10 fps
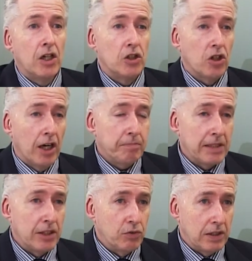not
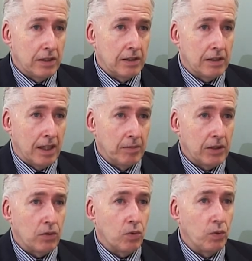been interested in
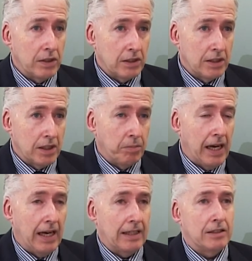coming with us in the
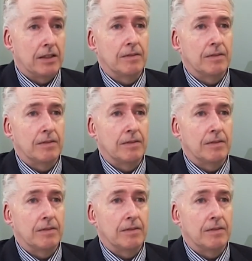past.